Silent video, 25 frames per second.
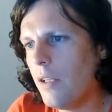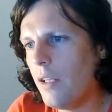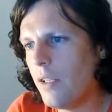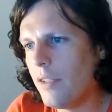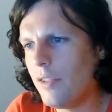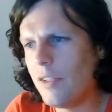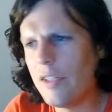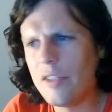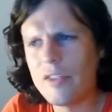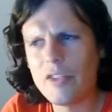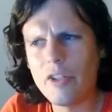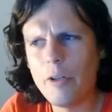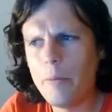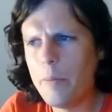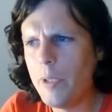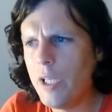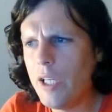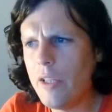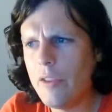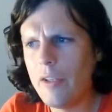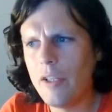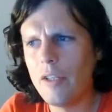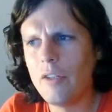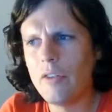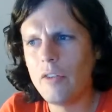There's like so many
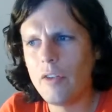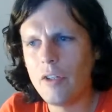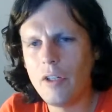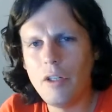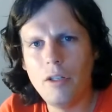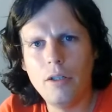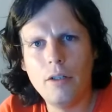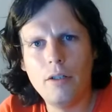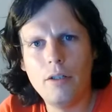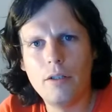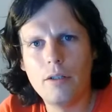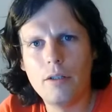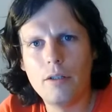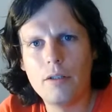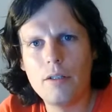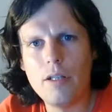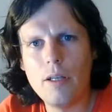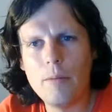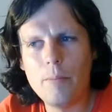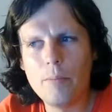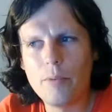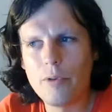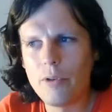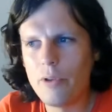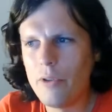things I could
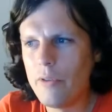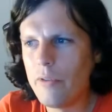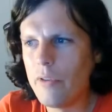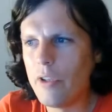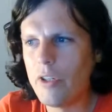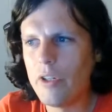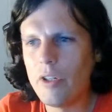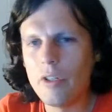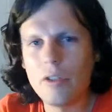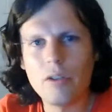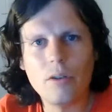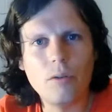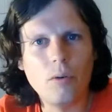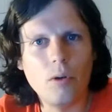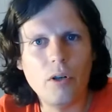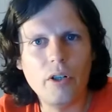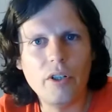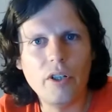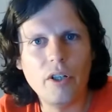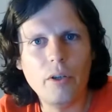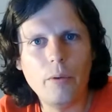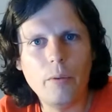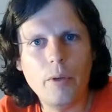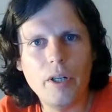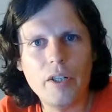improve that I don't quite
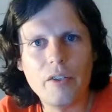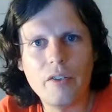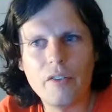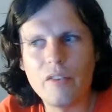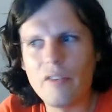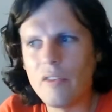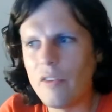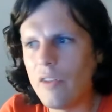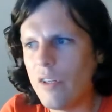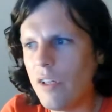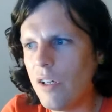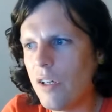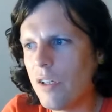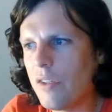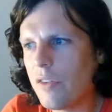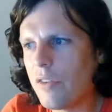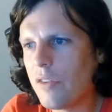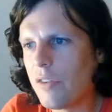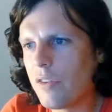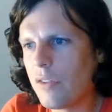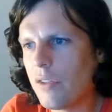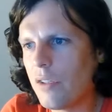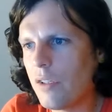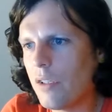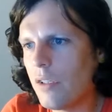know where to start.
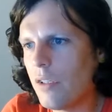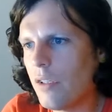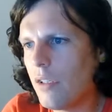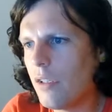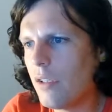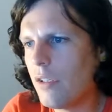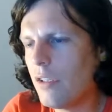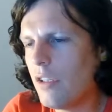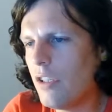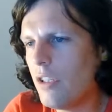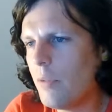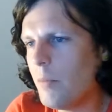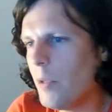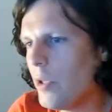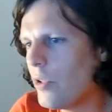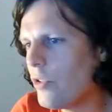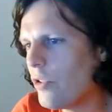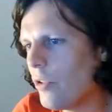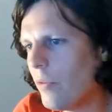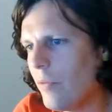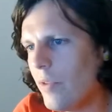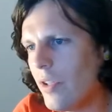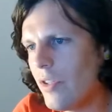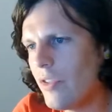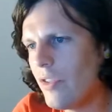The most
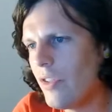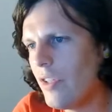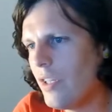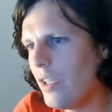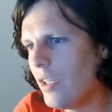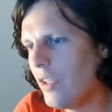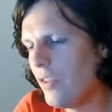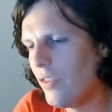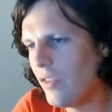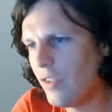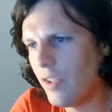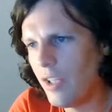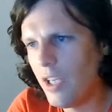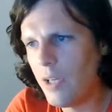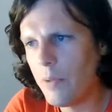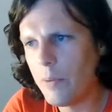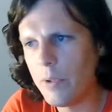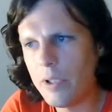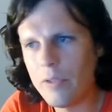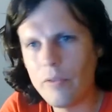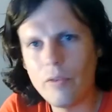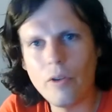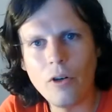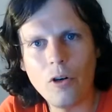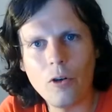obvious thing is to get
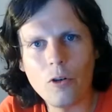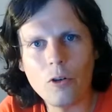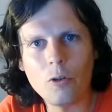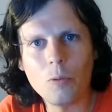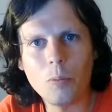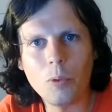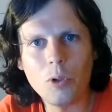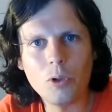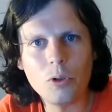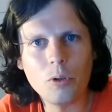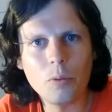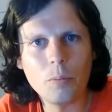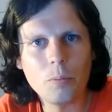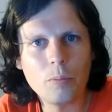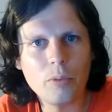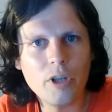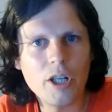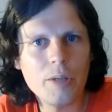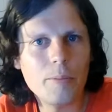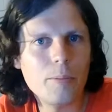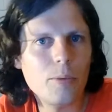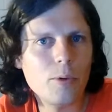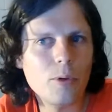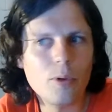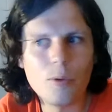rid of the horrible
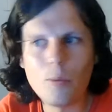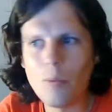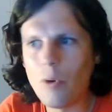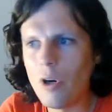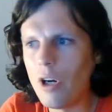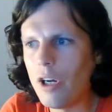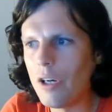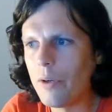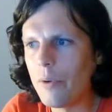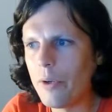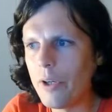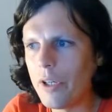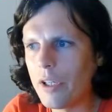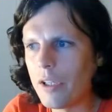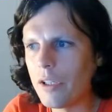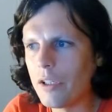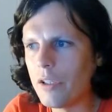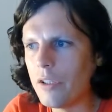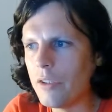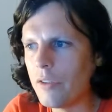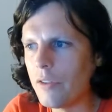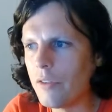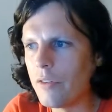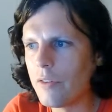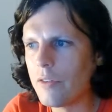breadboard wiring
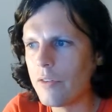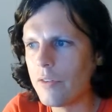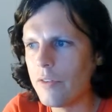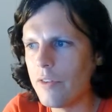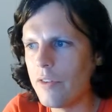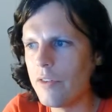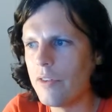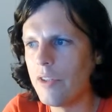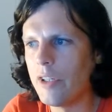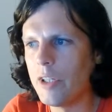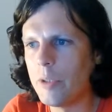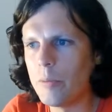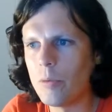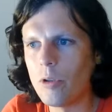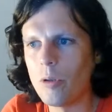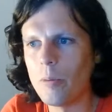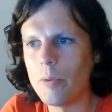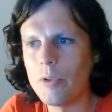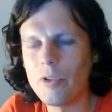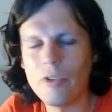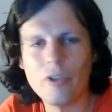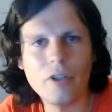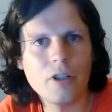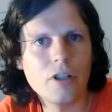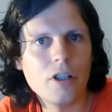and design a
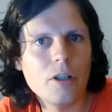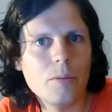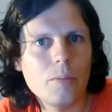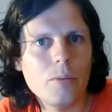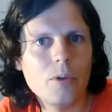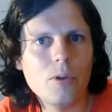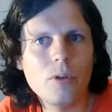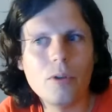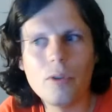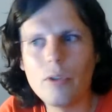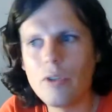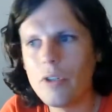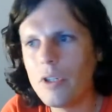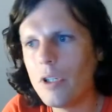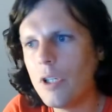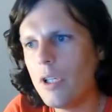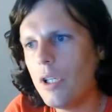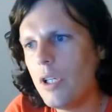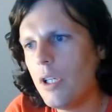proper circuit board.